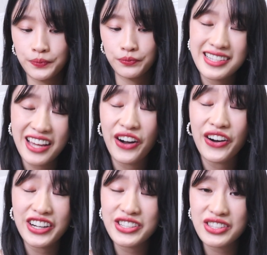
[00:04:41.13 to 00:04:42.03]
It's
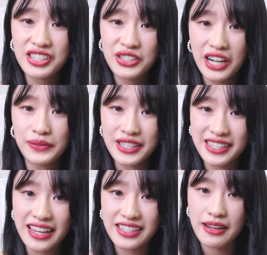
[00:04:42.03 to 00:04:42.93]
hard to describe the
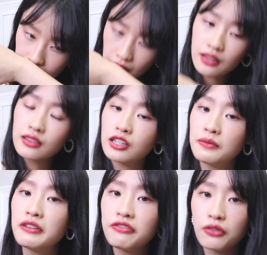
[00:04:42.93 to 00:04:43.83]
scent. A little
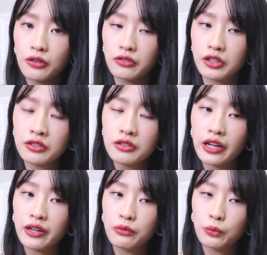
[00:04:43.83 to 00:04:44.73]
bit floral
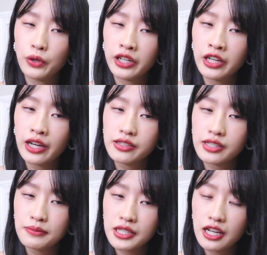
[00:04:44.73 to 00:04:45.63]
and woody at the
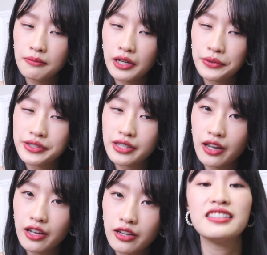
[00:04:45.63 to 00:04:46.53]
same time, I would say.